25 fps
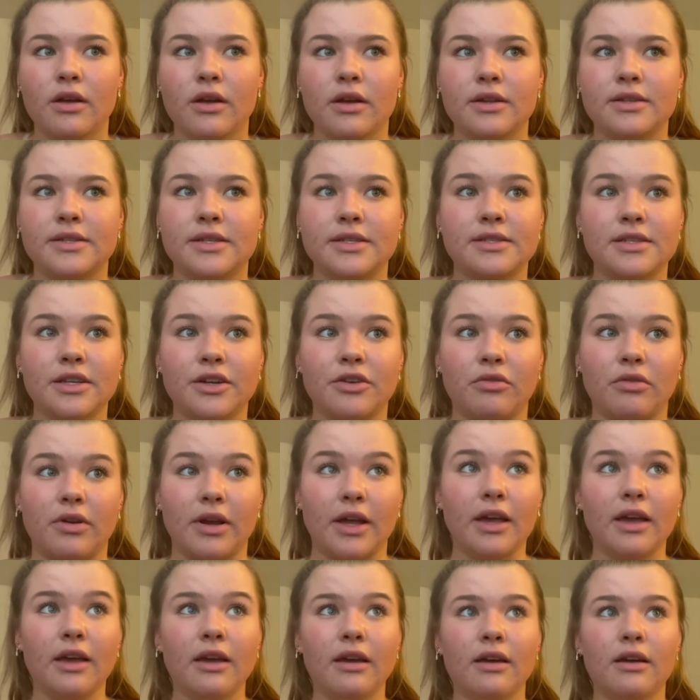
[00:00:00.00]

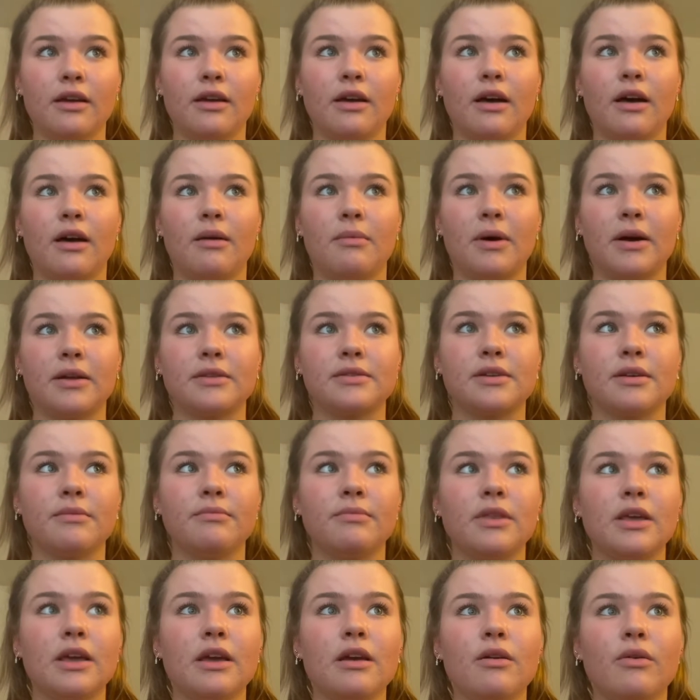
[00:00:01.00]
disagree about
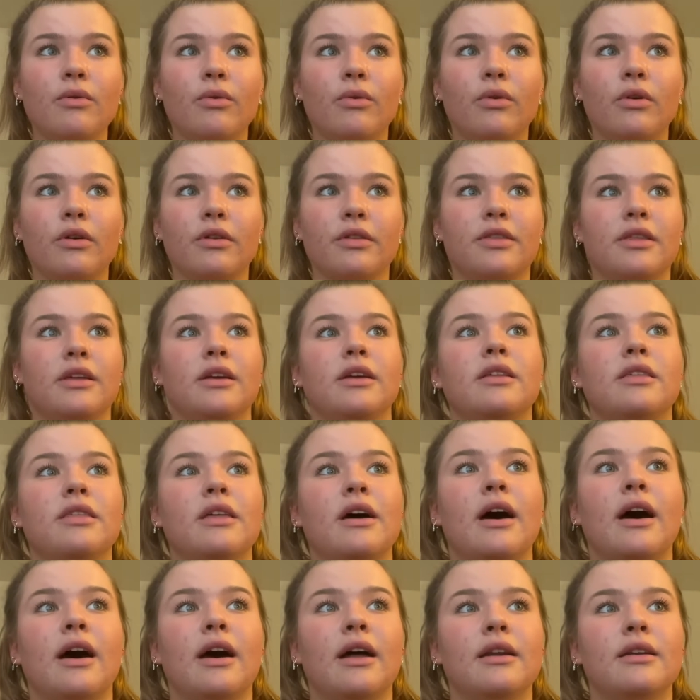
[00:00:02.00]
something or think
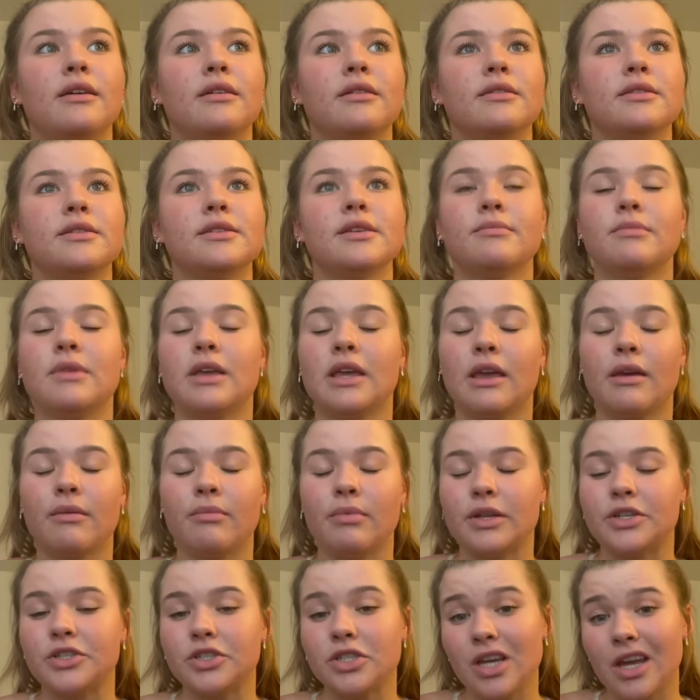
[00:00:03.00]
that something
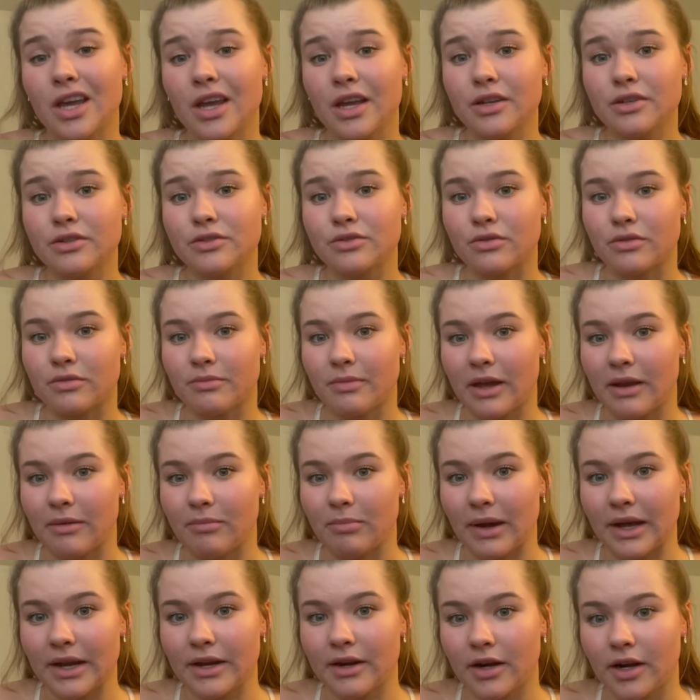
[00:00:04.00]
can be changed or made
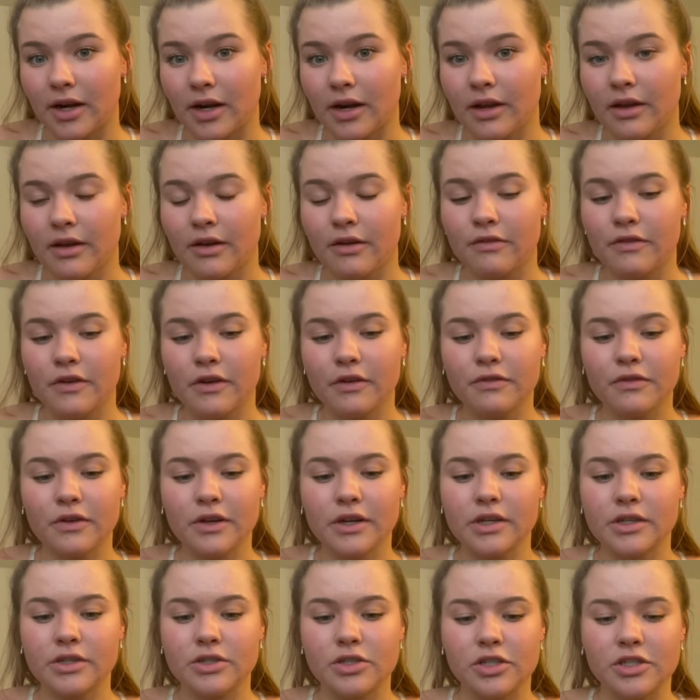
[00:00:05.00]
better, feel free
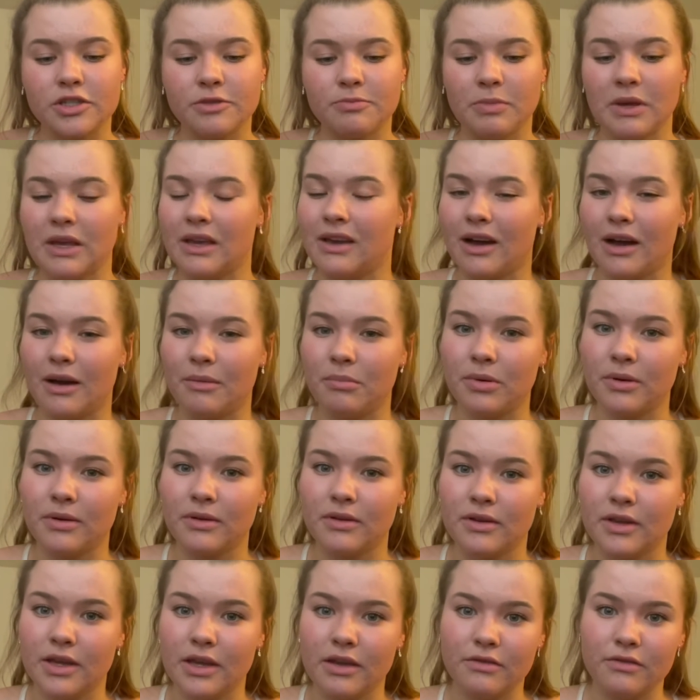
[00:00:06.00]
to just speak up.
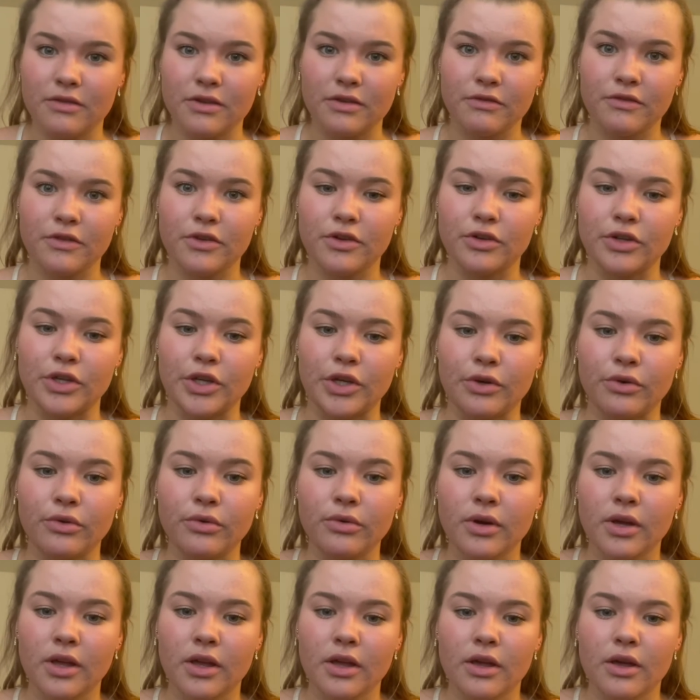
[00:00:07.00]
Even if you're new,
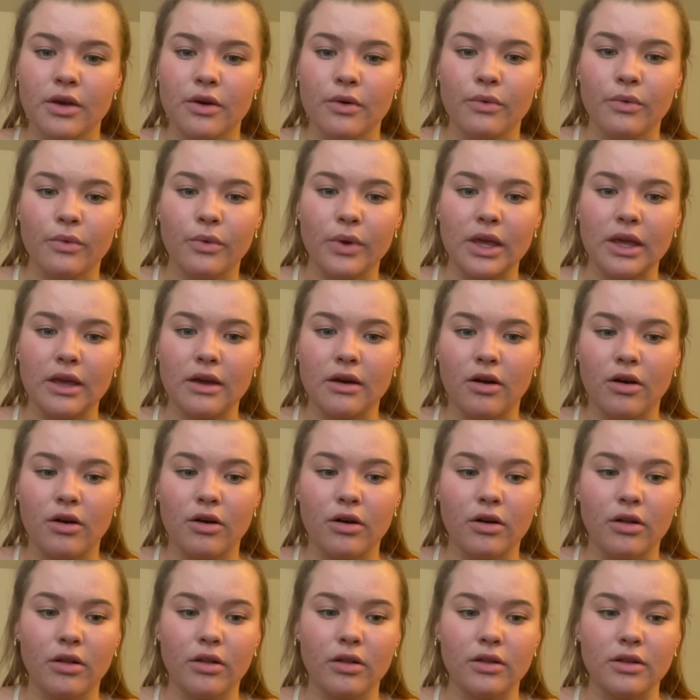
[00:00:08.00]
we
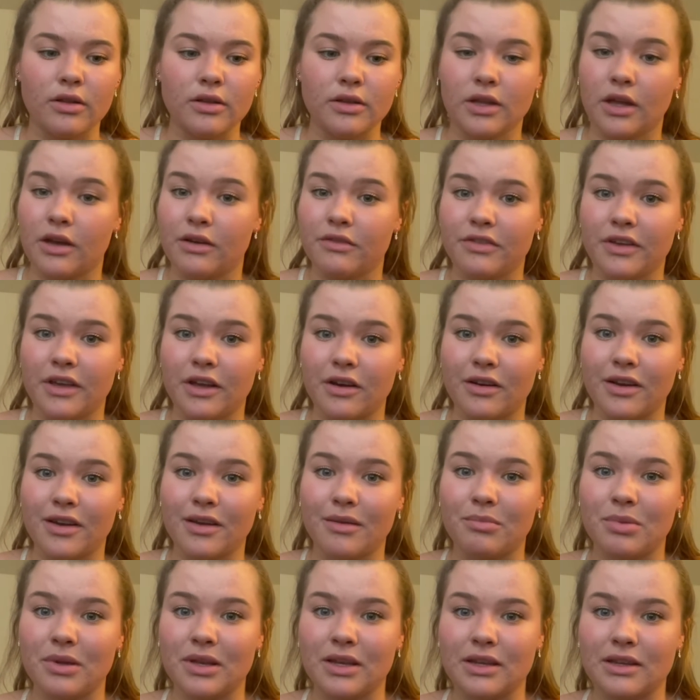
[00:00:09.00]
all love hearing
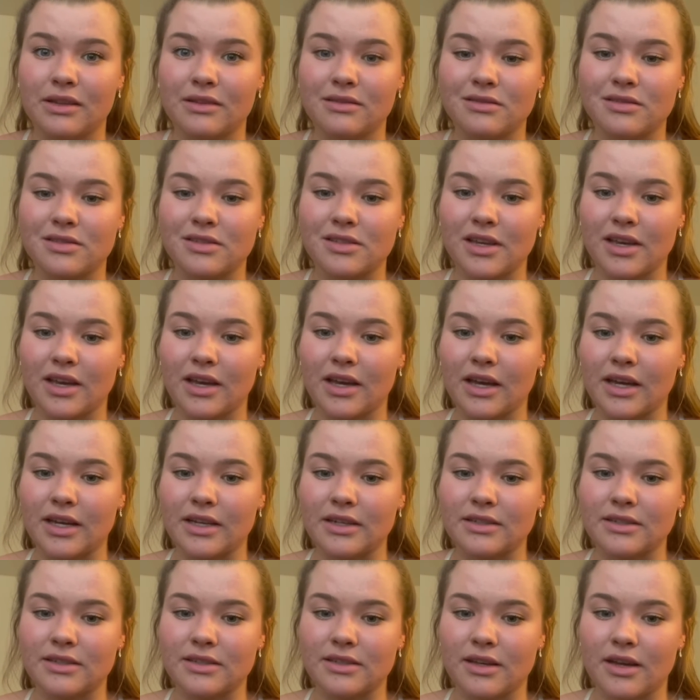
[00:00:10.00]
opinions
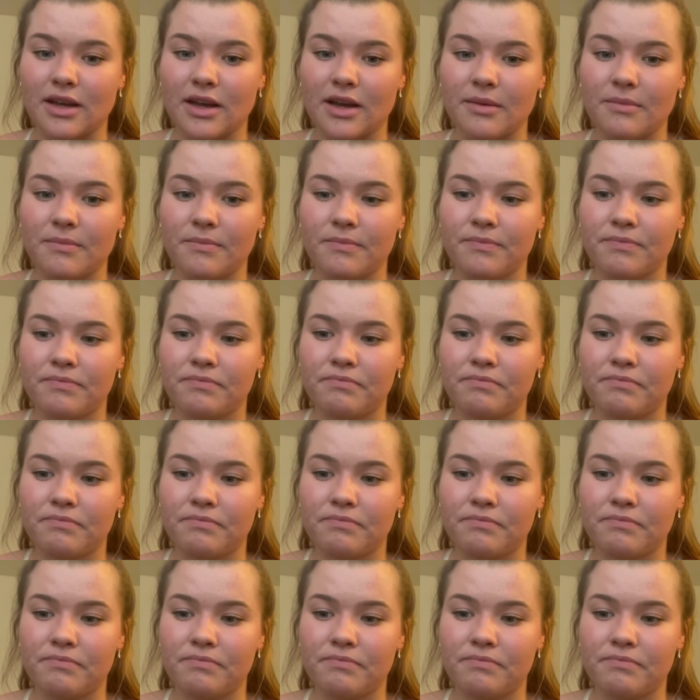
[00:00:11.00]
and um,